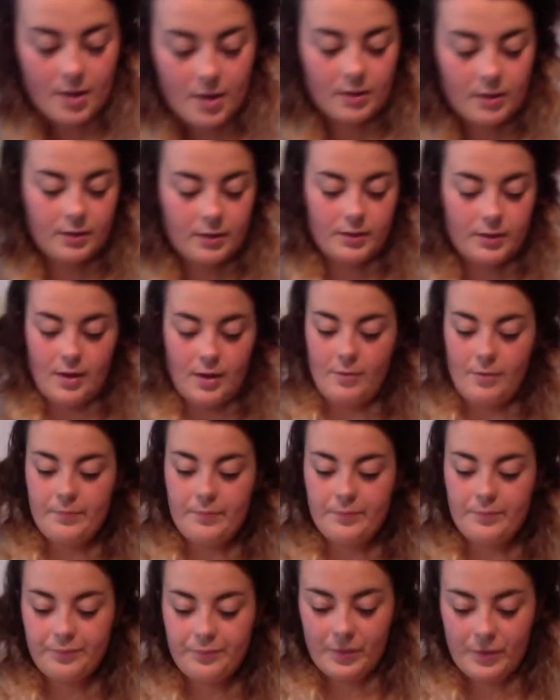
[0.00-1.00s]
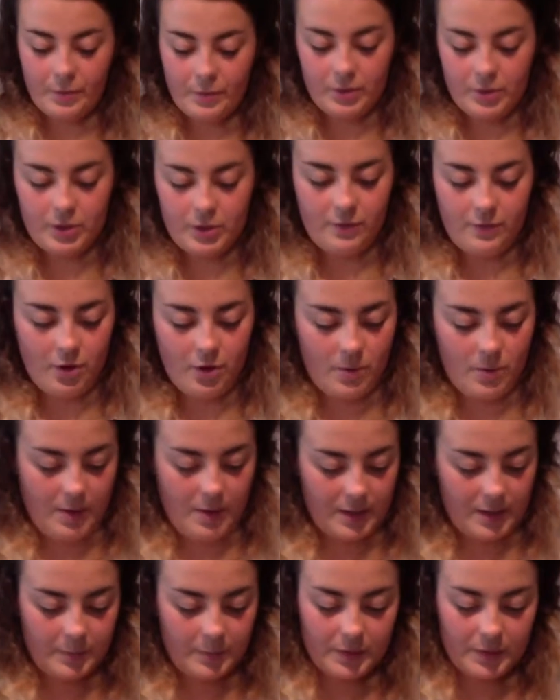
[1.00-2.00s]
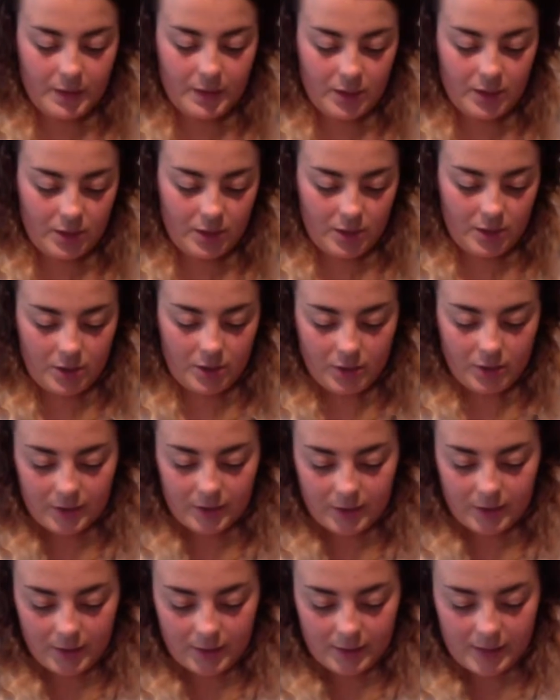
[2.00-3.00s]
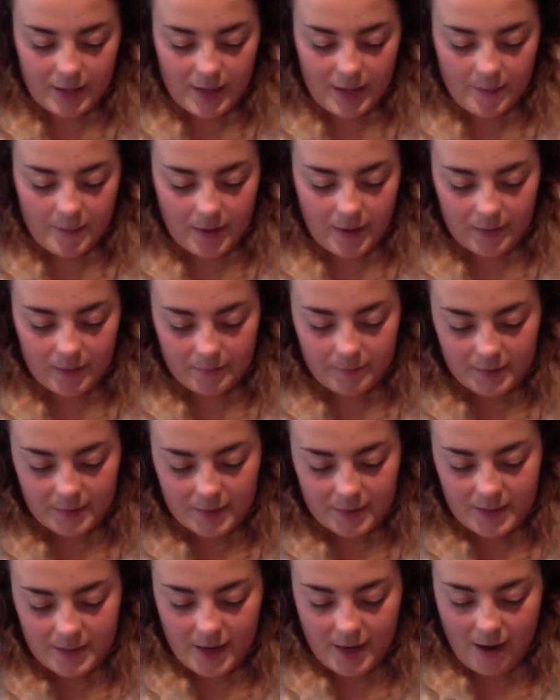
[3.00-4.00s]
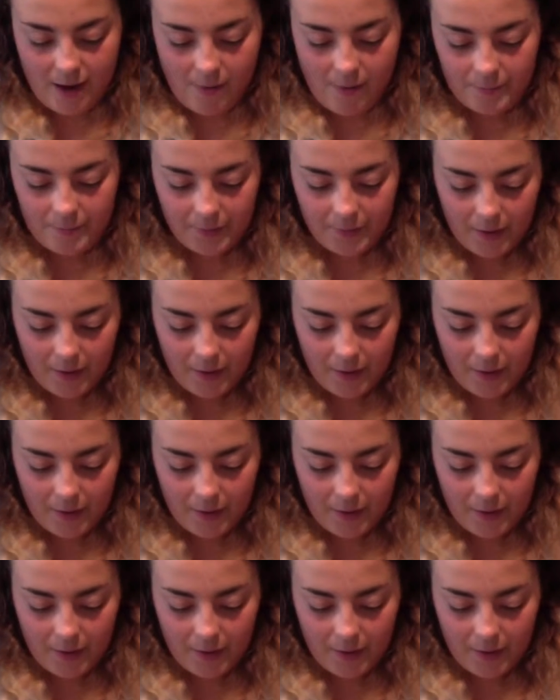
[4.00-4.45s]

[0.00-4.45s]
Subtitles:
So once you've got your bits positioned, you can start taping them down